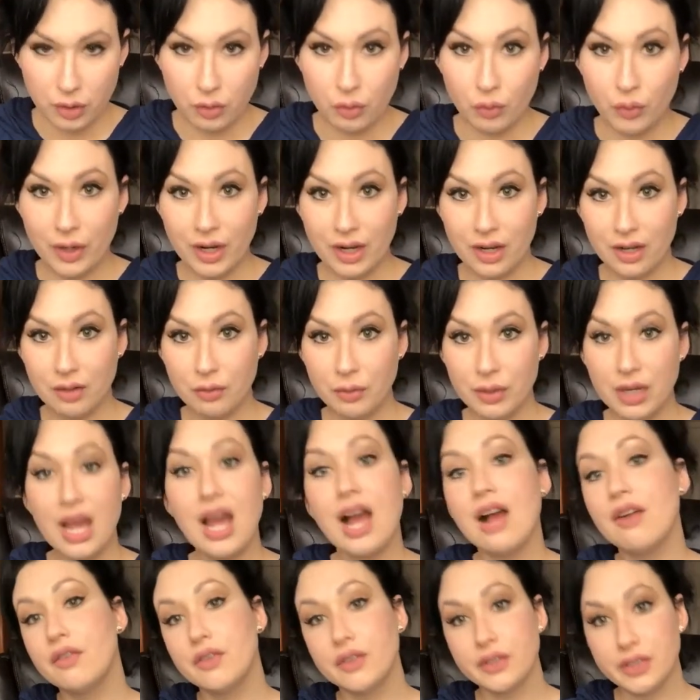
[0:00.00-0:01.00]
when we
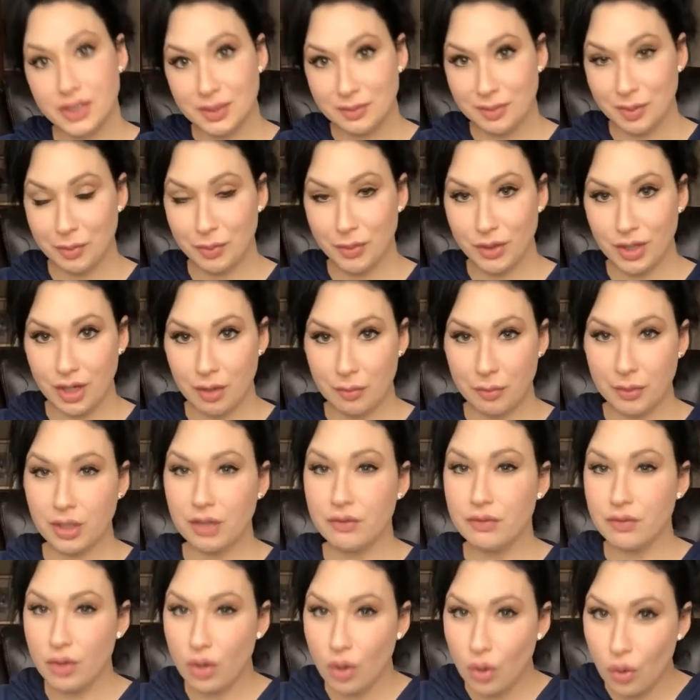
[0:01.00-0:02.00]
have all these people coming,
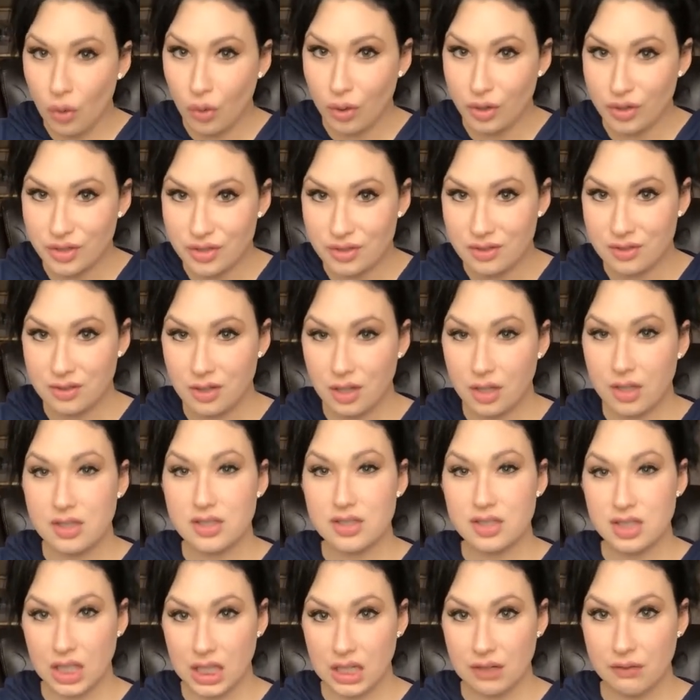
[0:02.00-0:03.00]
of course,
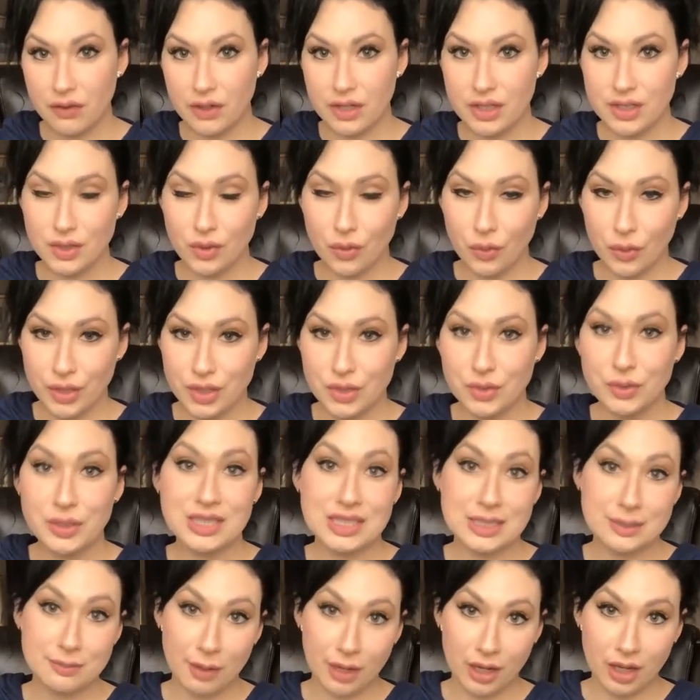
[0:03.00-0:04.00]
slavery is going to
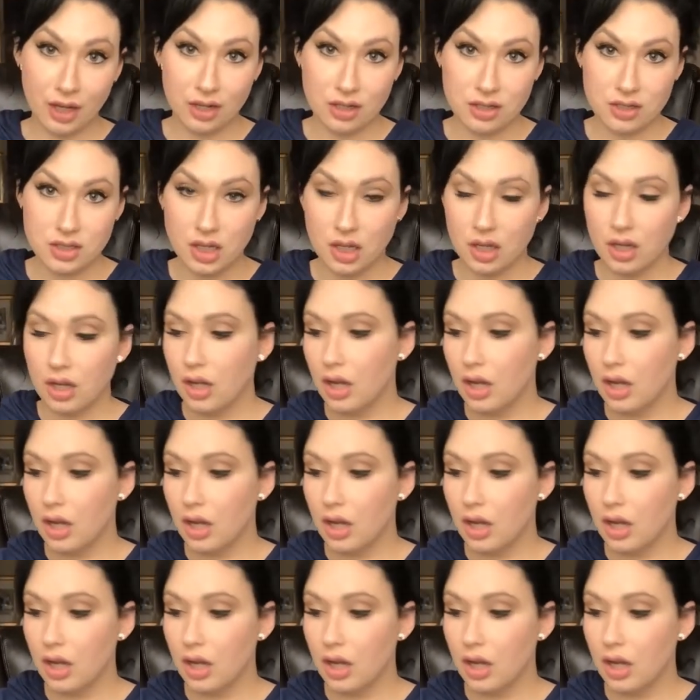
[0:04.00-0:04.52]
expand,